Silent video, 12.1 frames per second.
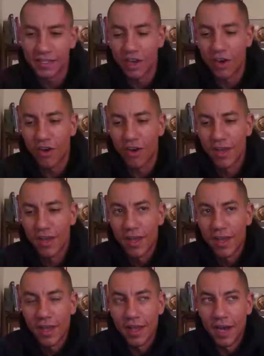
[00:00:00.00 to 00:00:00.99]
So
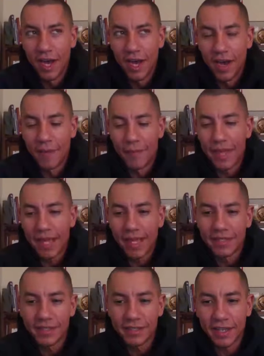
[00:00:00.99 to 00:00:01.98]

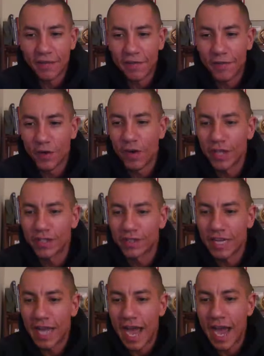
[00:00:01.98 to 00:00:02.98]
and Fury
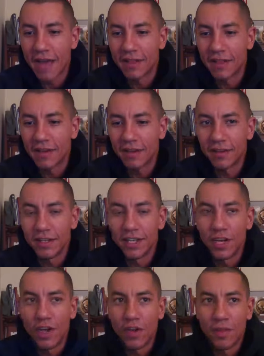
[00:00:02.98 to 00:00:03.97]
is a guy that,
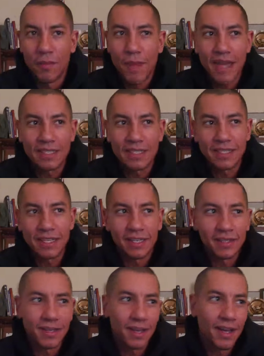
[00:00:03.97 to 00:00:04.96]
you know, the
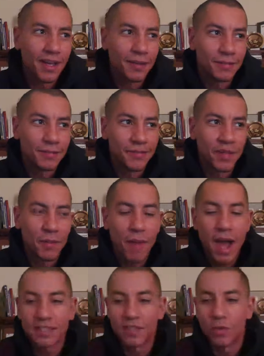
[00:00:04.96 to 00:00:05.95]
boxing
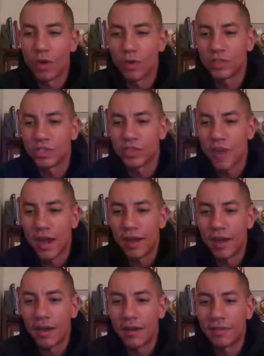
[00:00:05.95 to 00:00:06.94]
world was trying
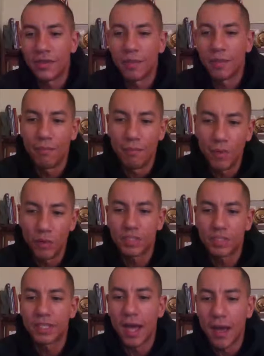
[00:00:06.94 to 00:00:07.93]
to
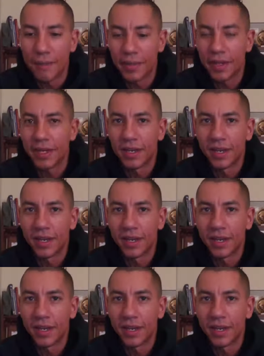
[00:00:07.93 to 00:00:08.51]
boost up and